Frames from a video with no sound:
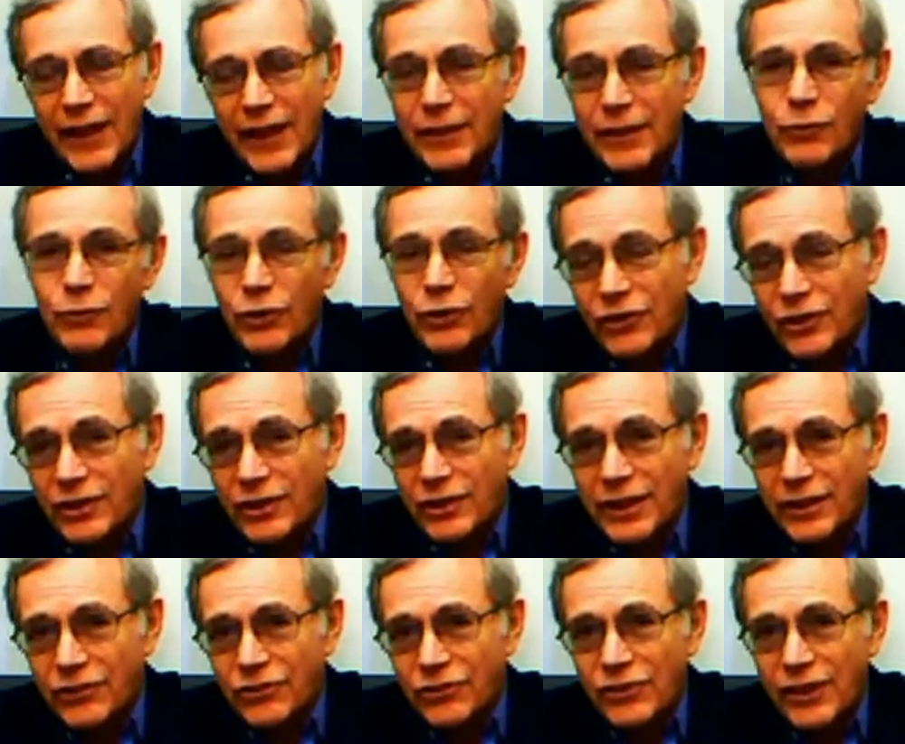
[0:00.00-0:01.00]
And of course, in
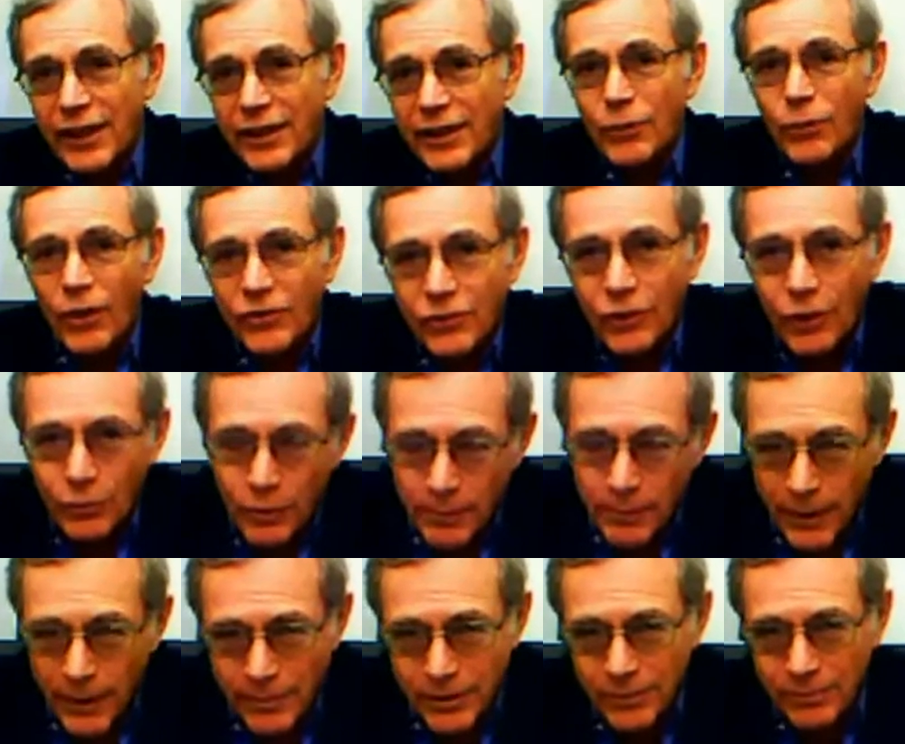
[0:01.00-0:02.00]
Lincoln's day, there was no
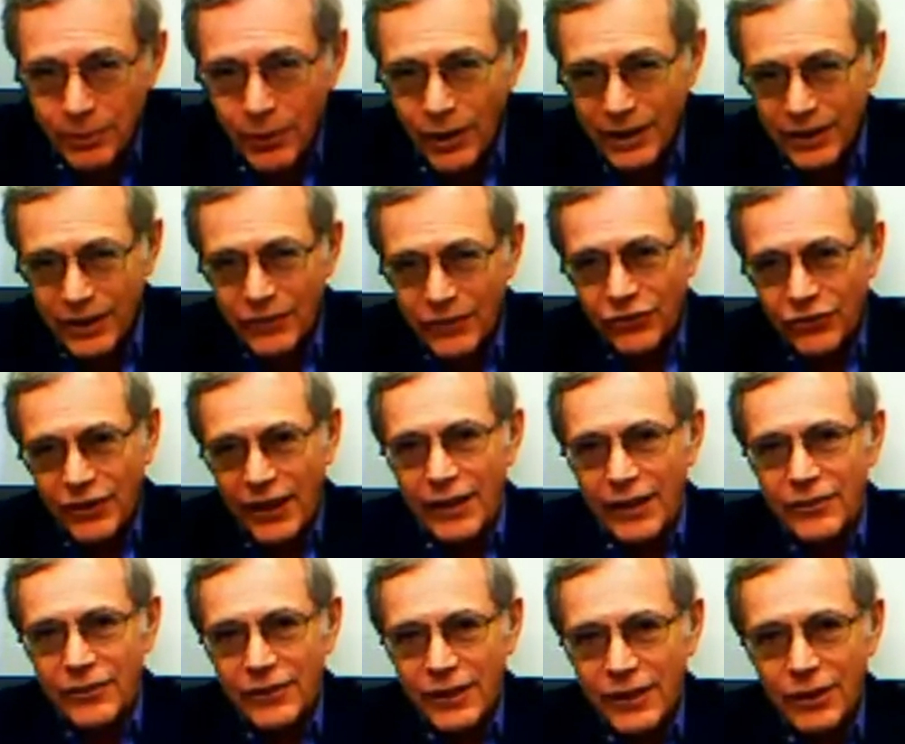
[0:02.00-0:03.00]
Republican Party in the South.